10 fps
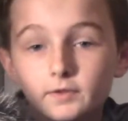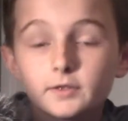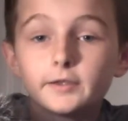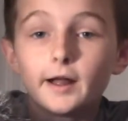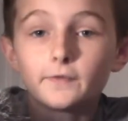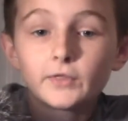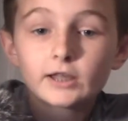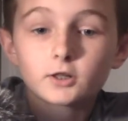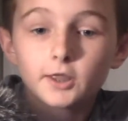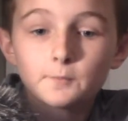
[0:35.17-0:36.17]
Yeah,
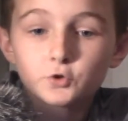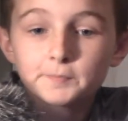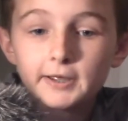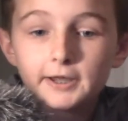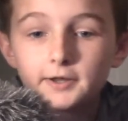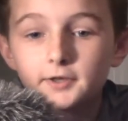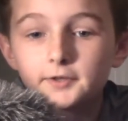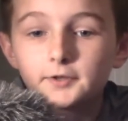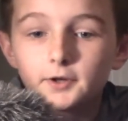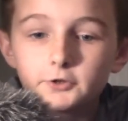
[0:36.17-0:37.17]
that clip was made
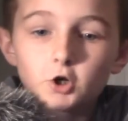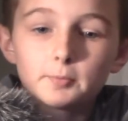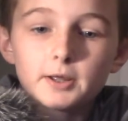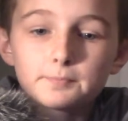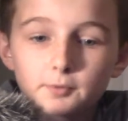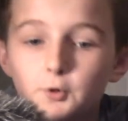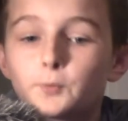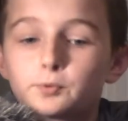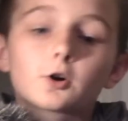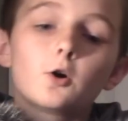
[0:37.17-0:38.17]
in Adobe Premiere
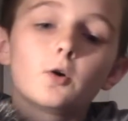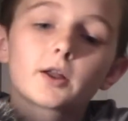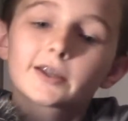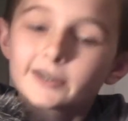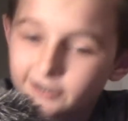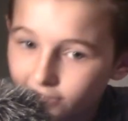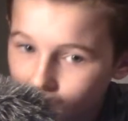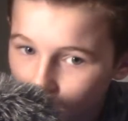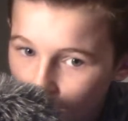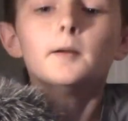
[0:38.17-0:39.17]
Pro
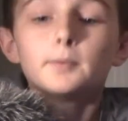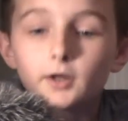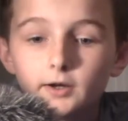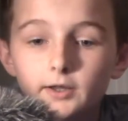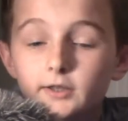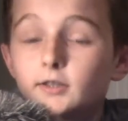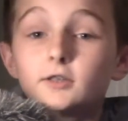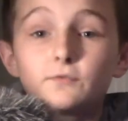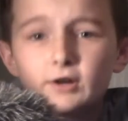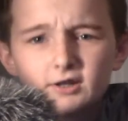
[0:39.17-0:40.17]
CC, but it
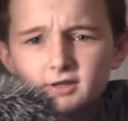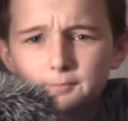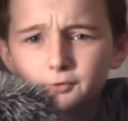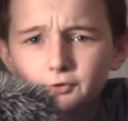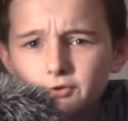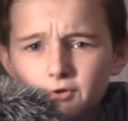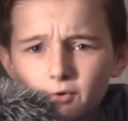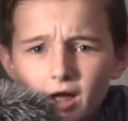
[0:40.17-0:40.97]
is very simple to do.